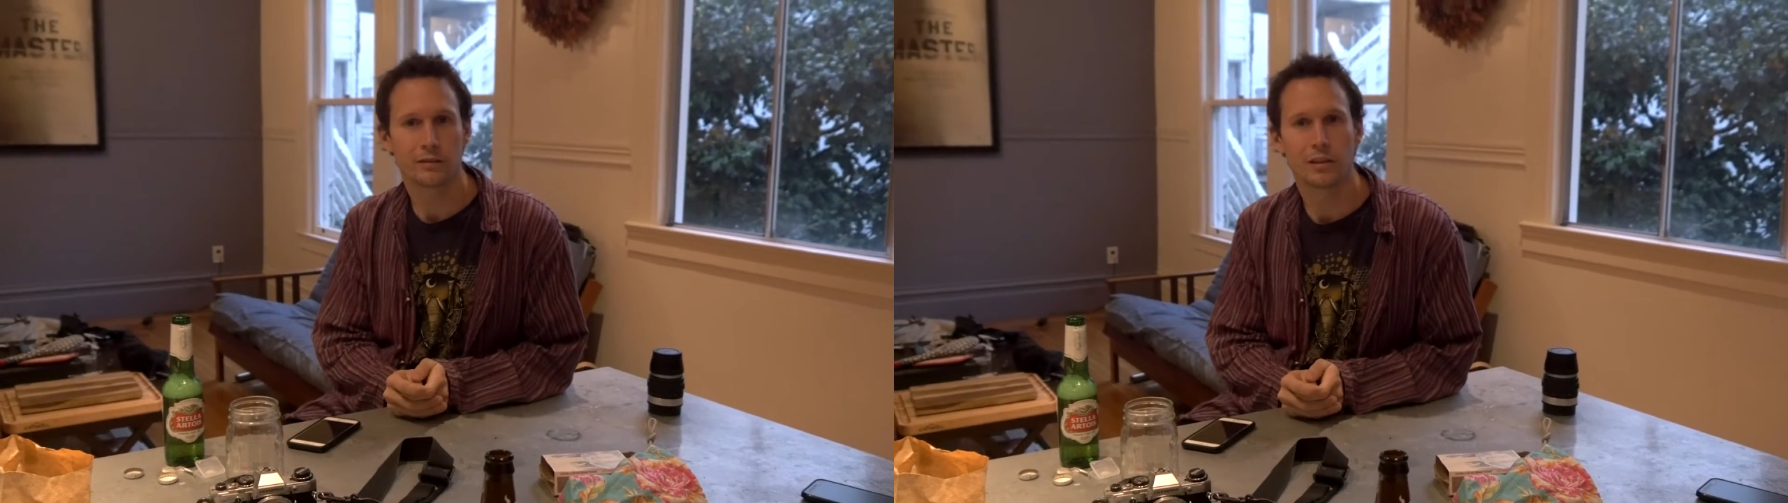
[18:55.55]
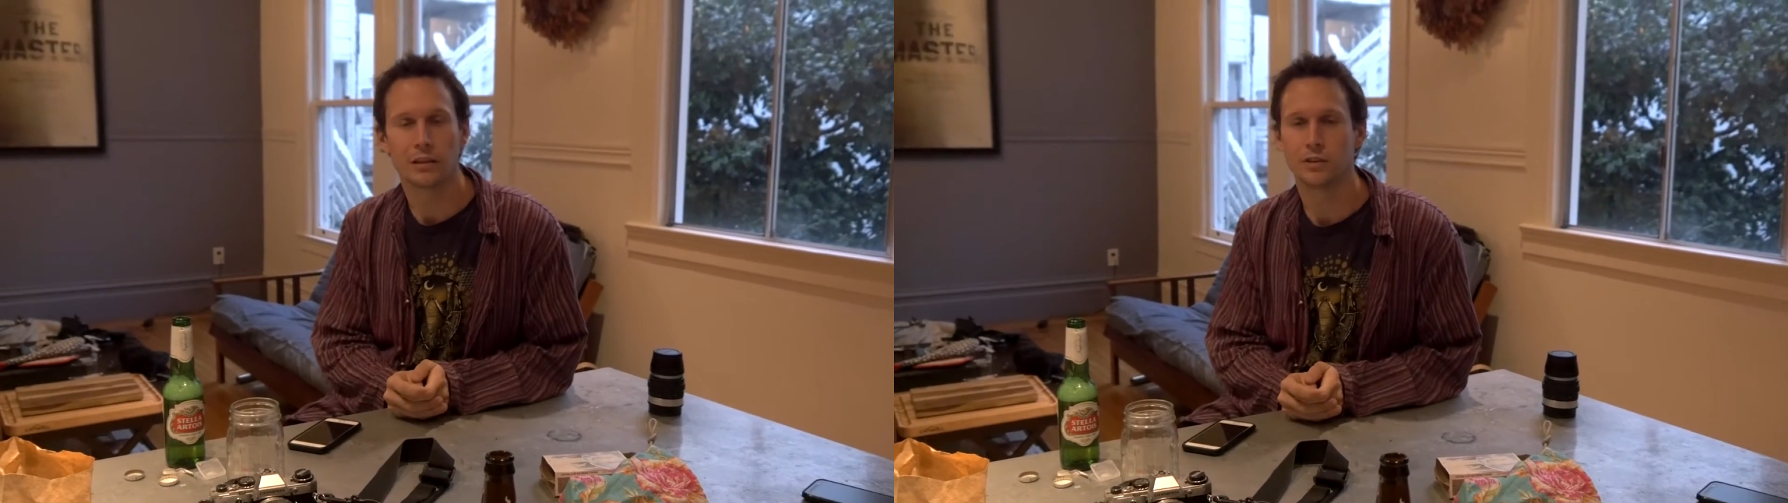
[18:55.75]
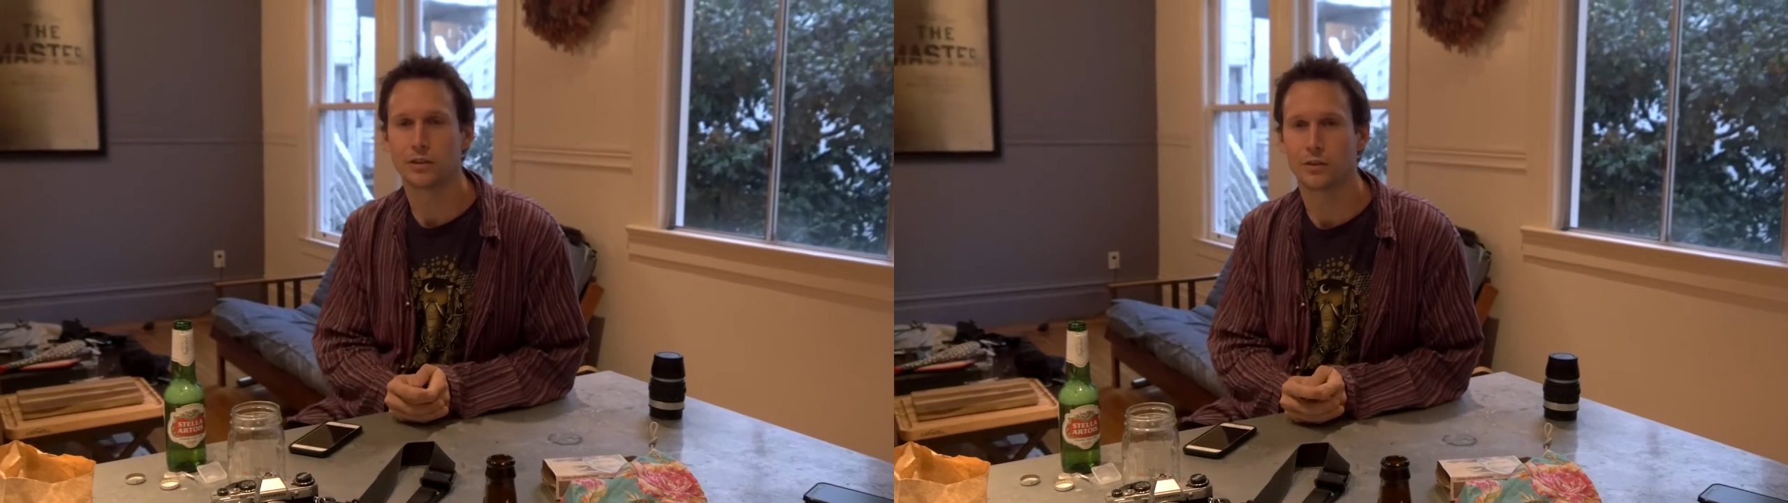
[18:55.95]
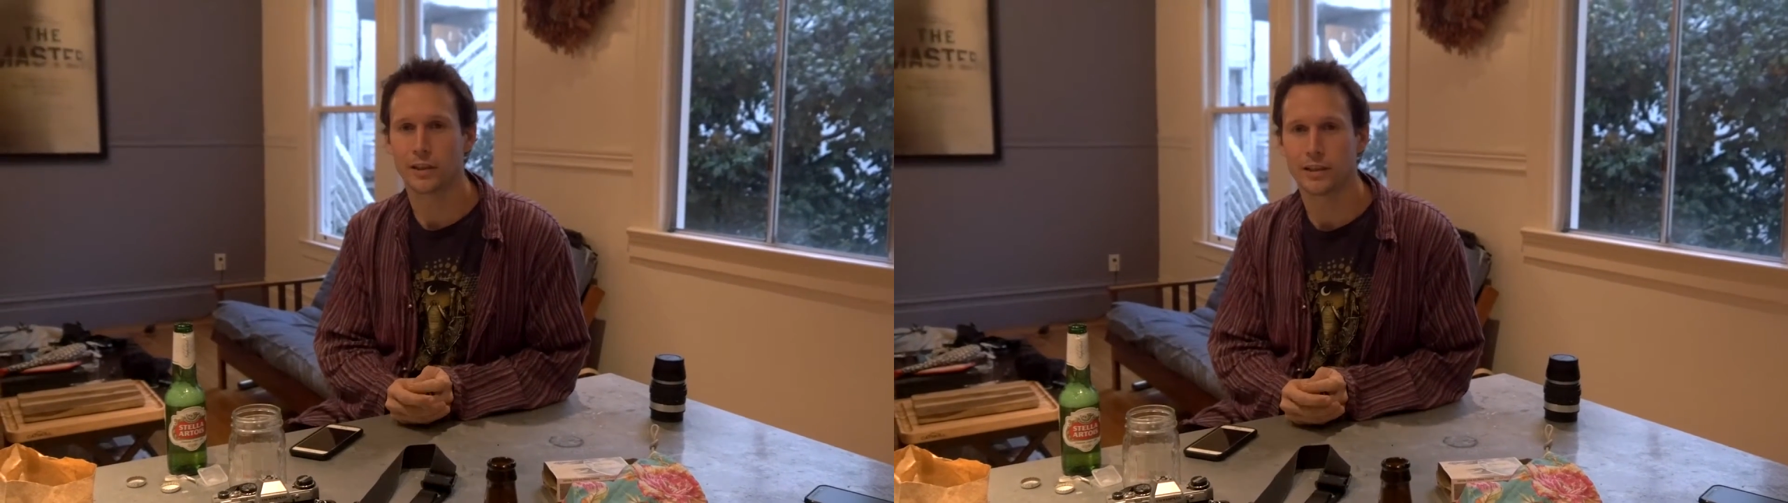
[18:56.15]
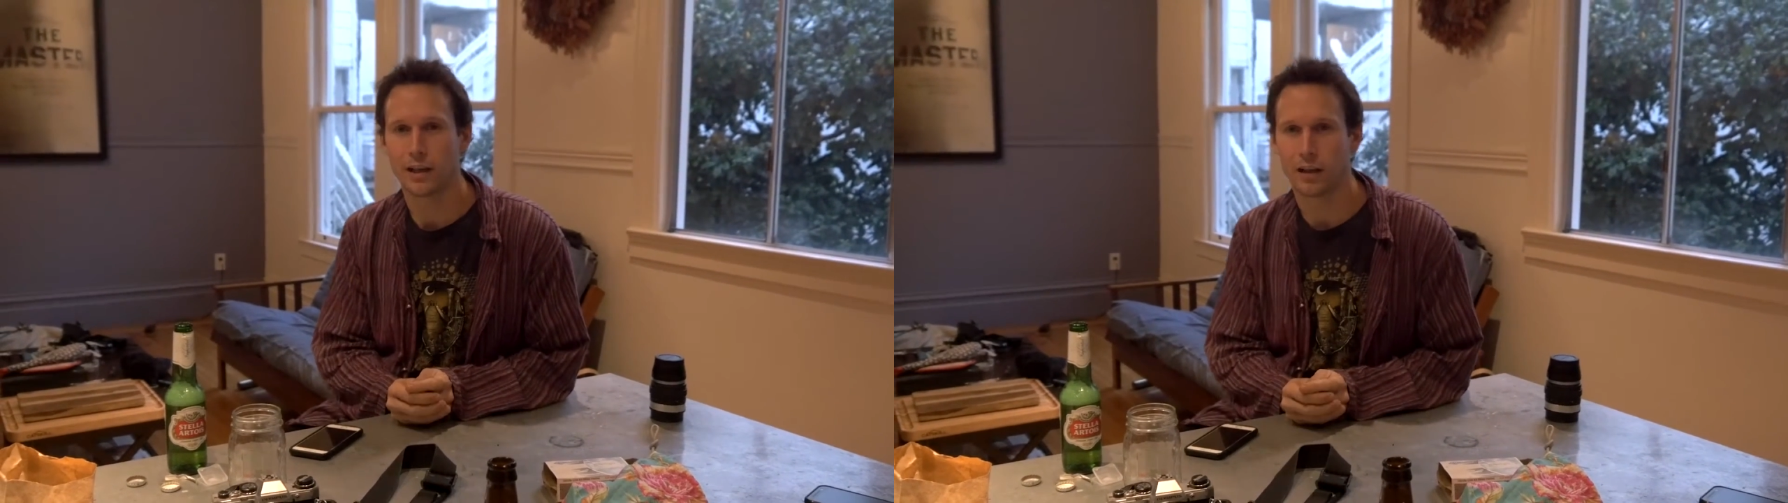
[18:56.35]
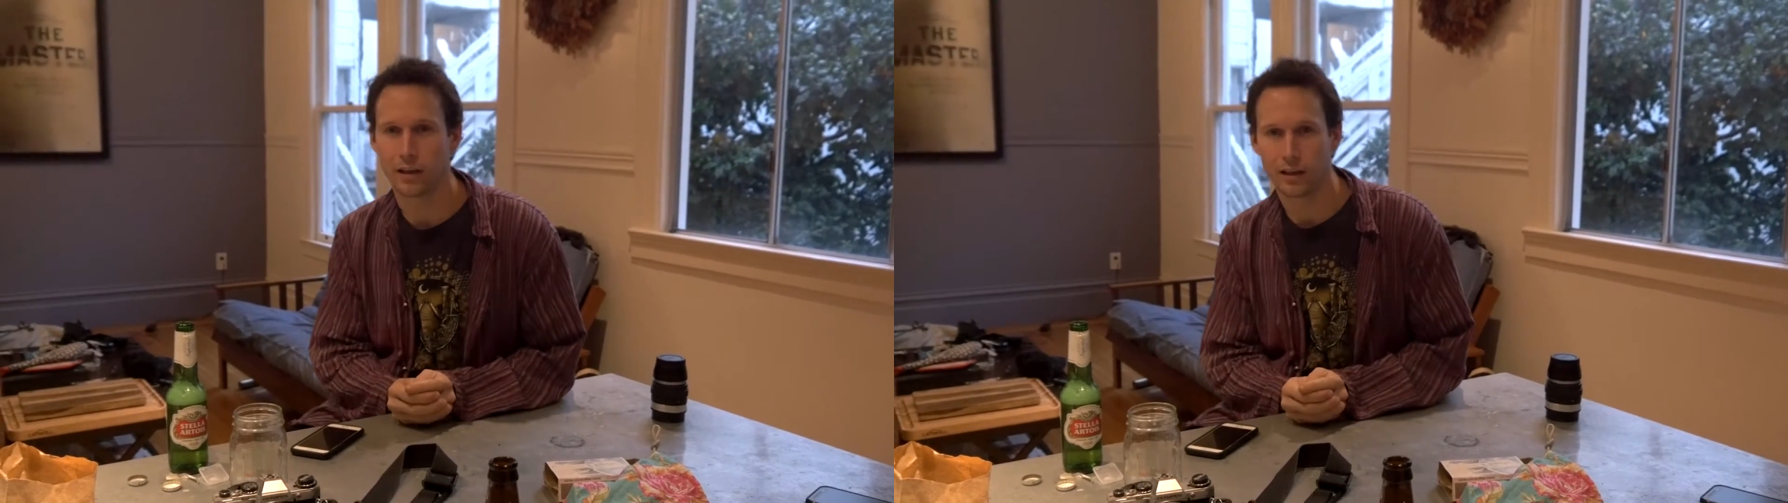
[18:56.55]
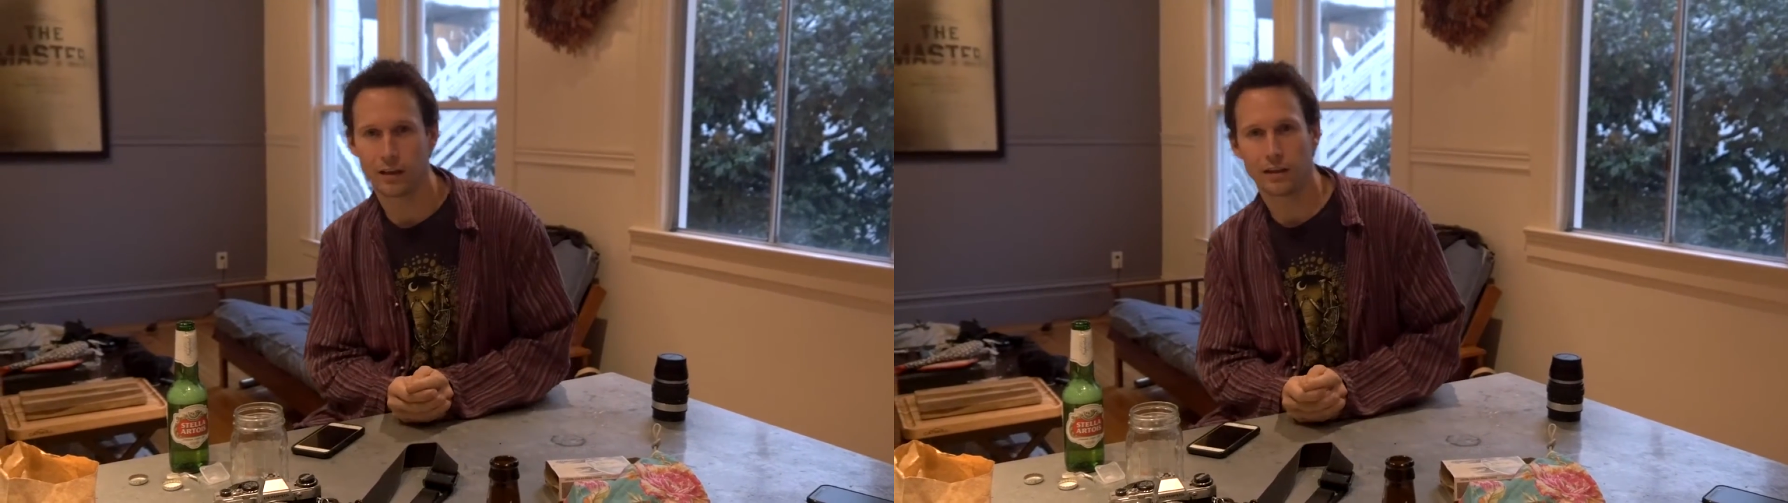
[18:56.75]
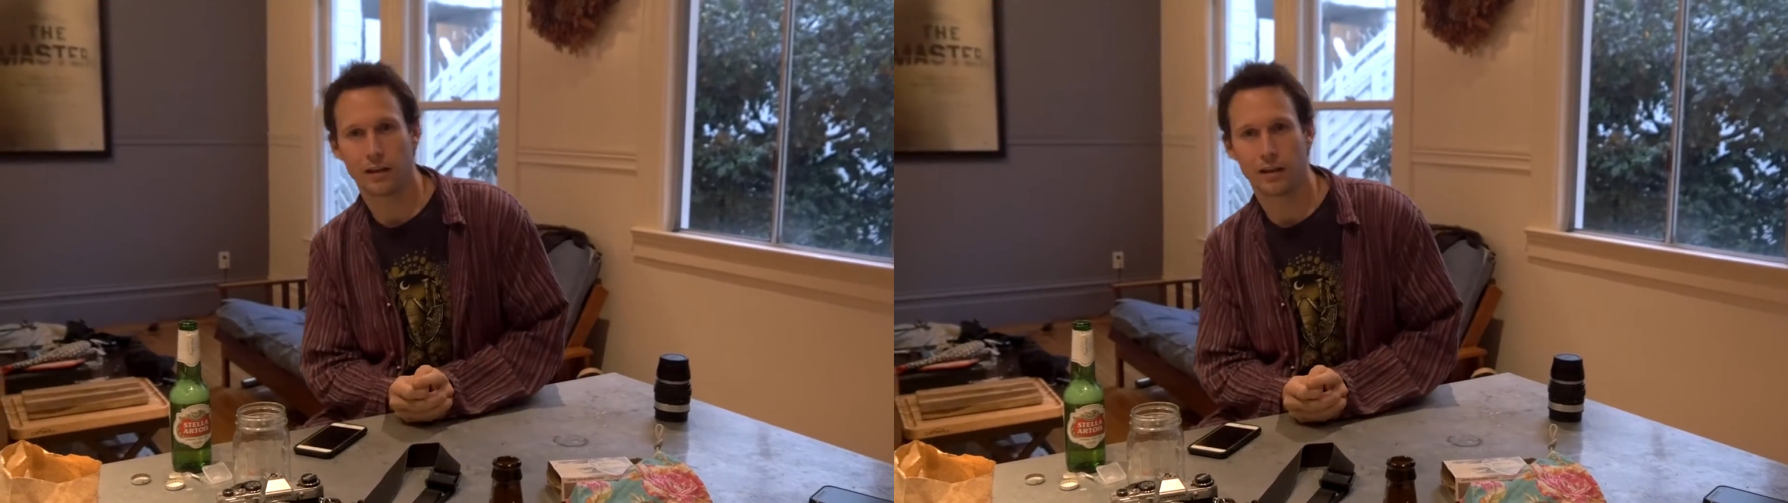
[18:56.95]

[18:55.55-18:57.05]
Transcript: of storytelling.